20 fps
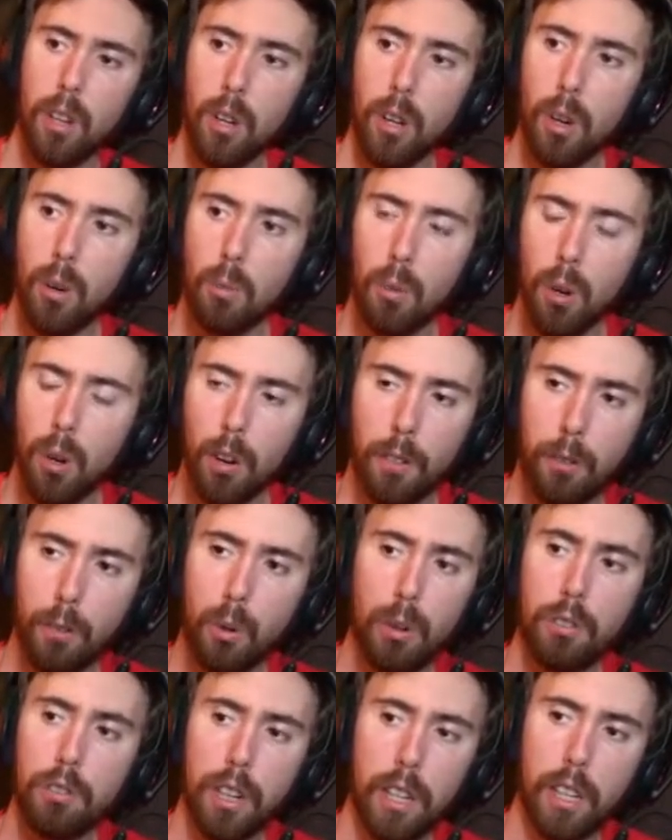Well, of
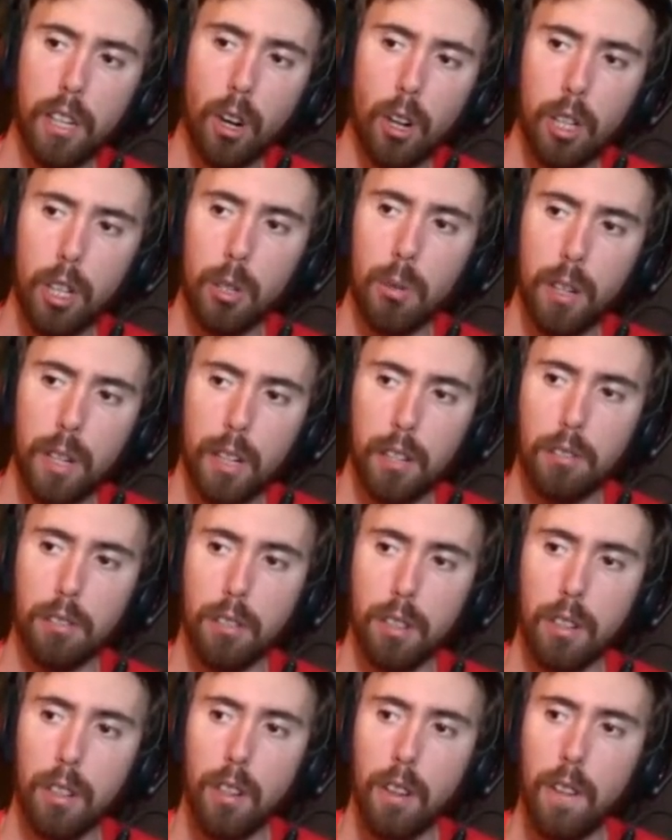course I can argue
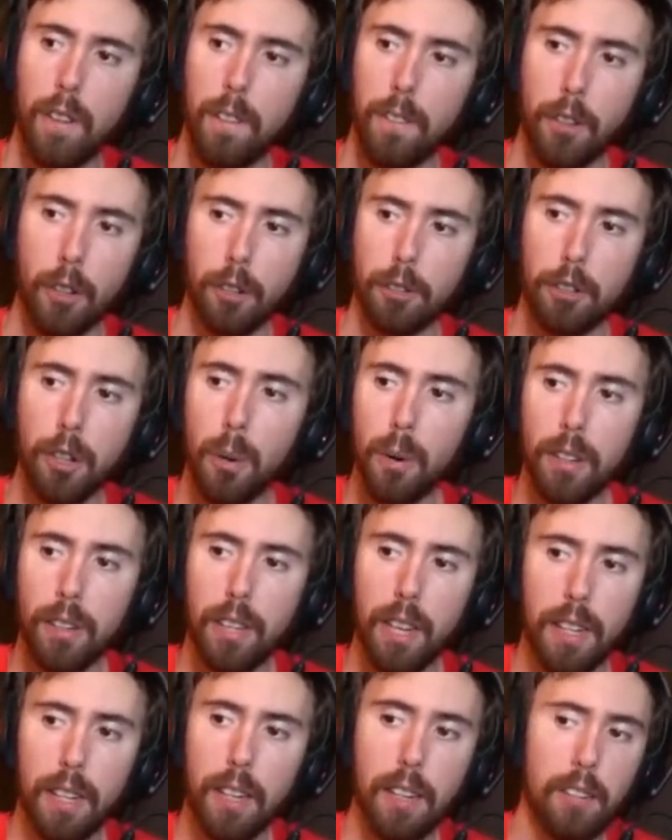against it. There's no
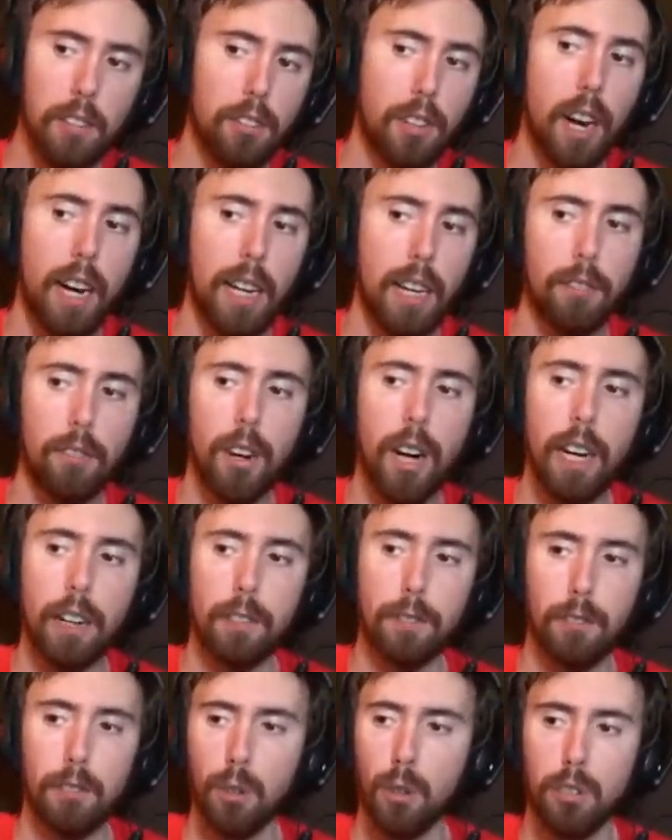intended design of life,
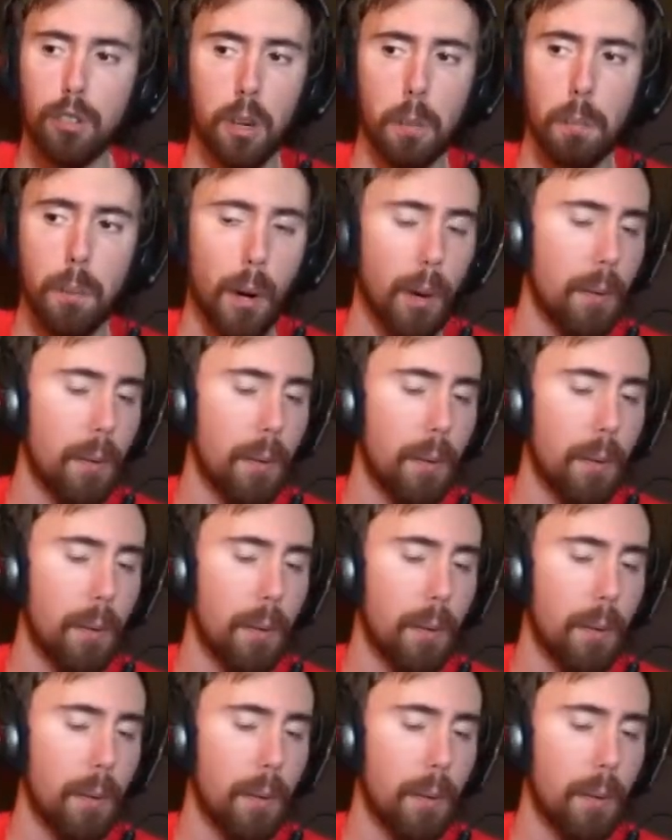so it's a completely